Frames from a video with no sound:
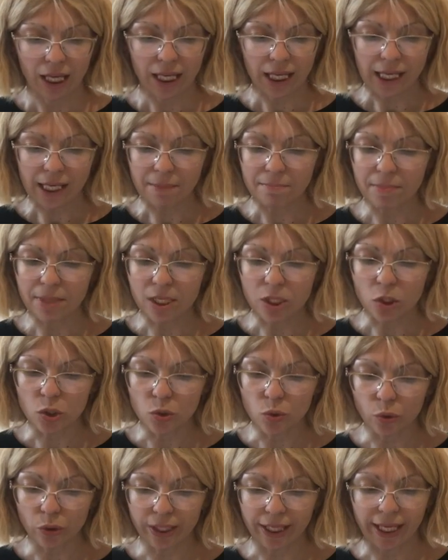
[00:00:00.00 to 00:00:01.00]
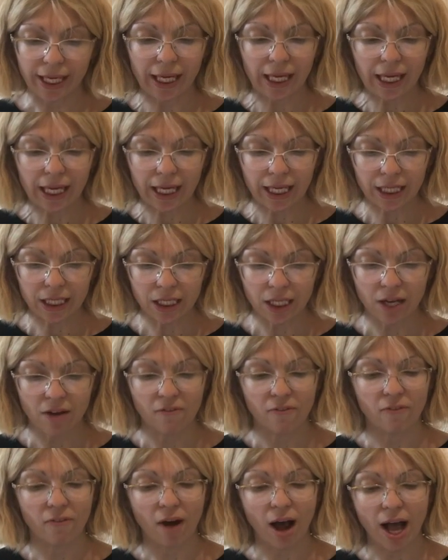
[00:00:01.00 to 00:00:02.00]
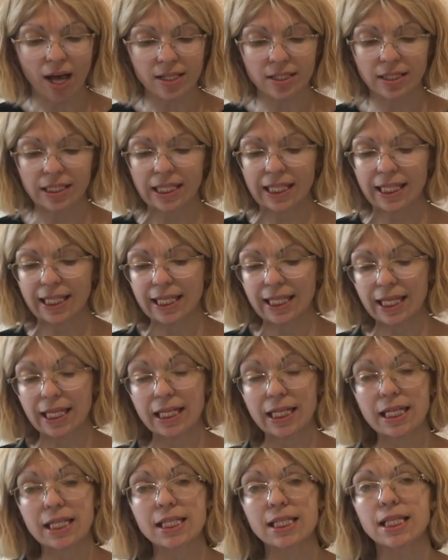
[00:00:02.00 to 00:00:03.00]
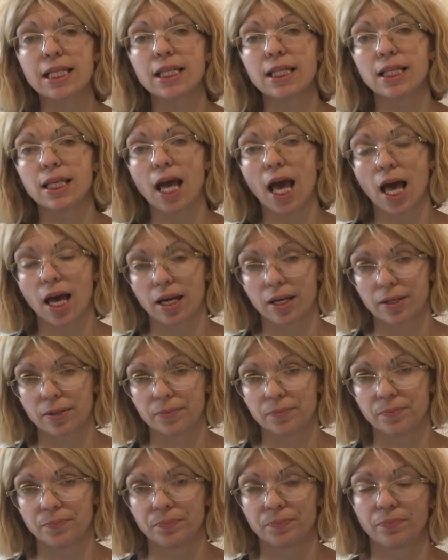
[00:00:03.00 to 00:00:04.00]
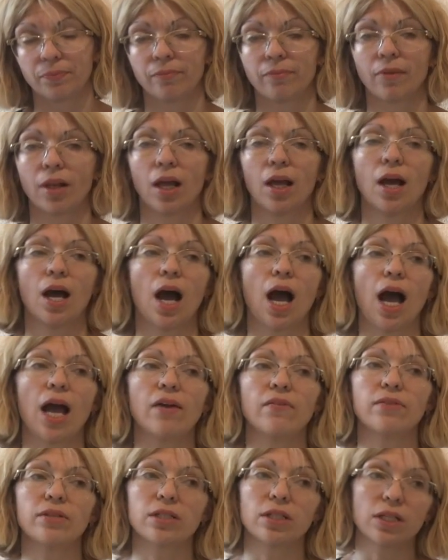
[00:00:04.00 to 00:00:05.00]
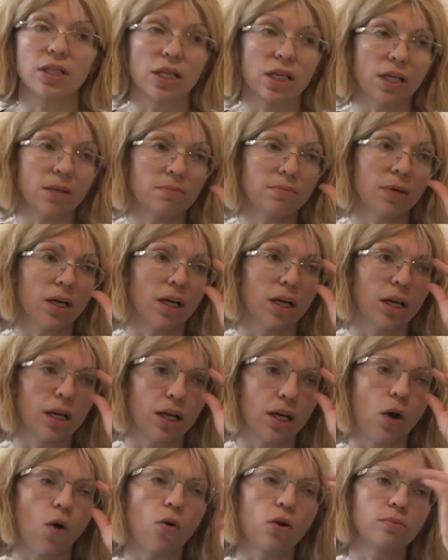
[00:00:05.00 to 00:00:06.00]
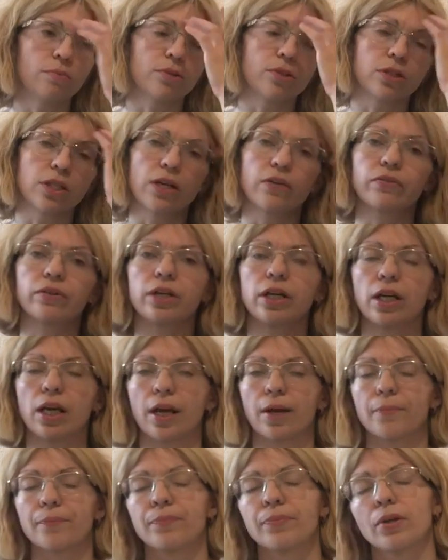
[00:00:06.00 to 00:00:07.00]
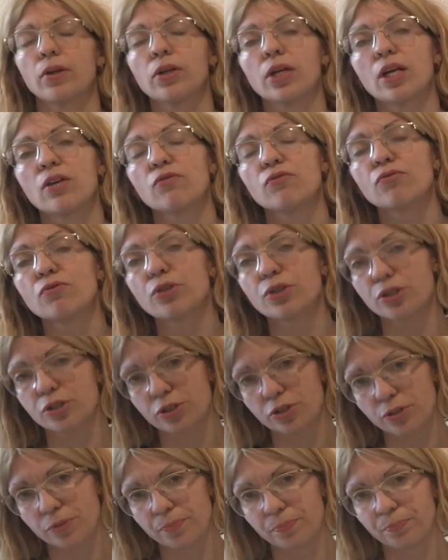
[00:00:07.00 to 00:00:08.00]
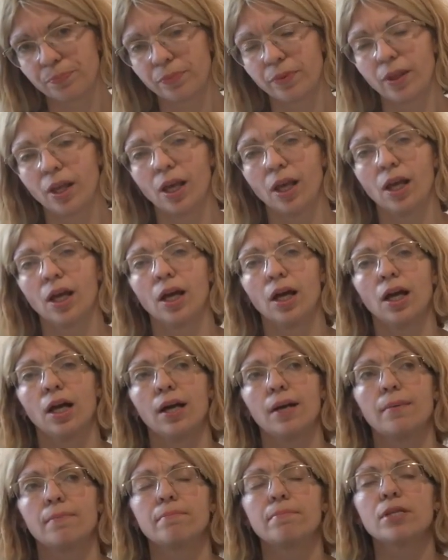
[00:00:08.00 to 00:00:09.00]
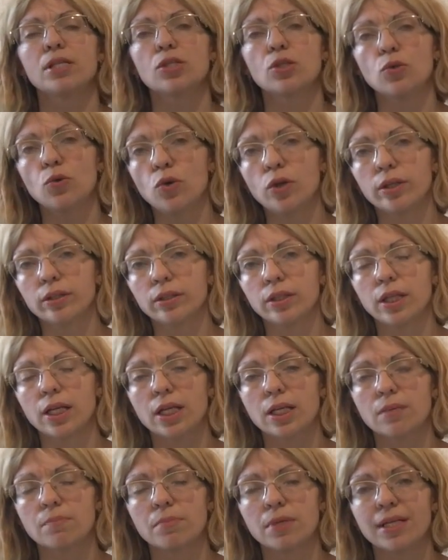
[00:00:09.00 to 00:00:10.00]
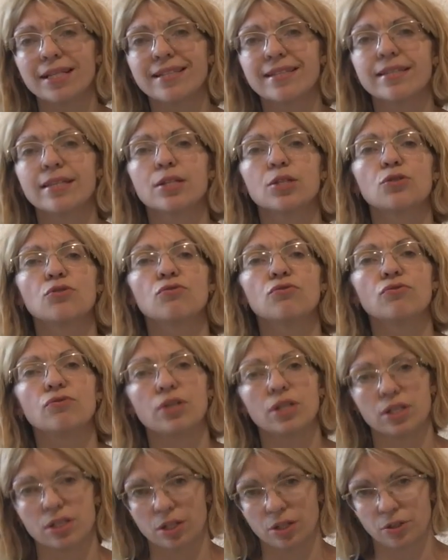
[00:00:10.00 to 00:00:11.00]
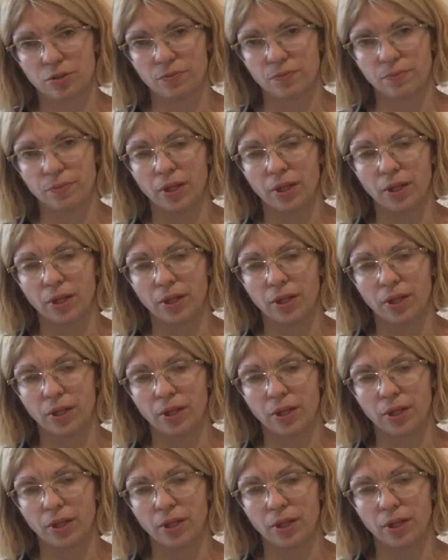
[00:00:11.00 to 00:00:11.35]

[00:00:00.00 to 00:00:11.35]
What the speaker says: Ich besuche ihn fast jedes Jahr. I visit him almost every year. Okay, first. Besuchen, it means to visit.